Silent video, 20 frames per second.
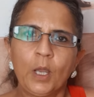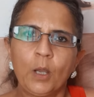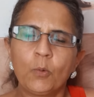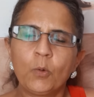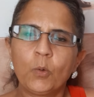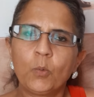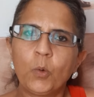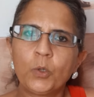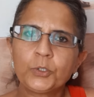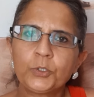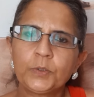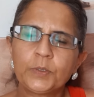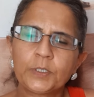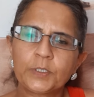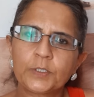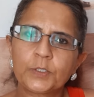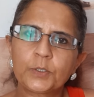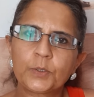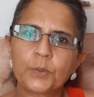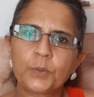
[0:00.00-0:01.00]
Well, what you
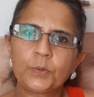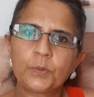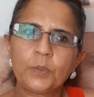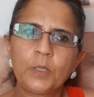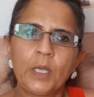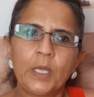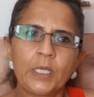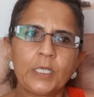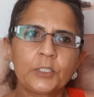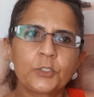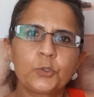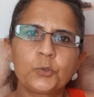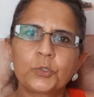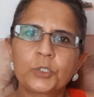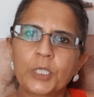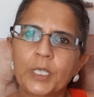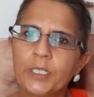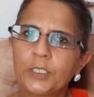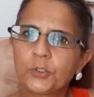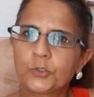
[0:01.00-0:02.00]
can do is you
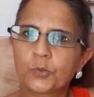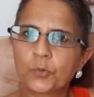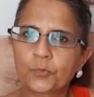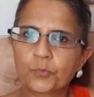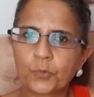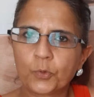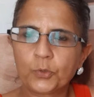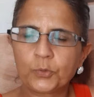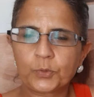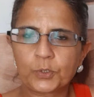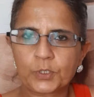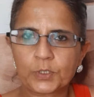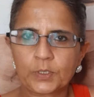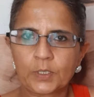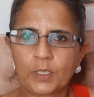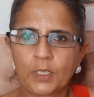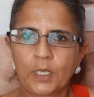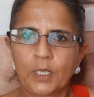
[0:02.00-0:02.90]
change your route.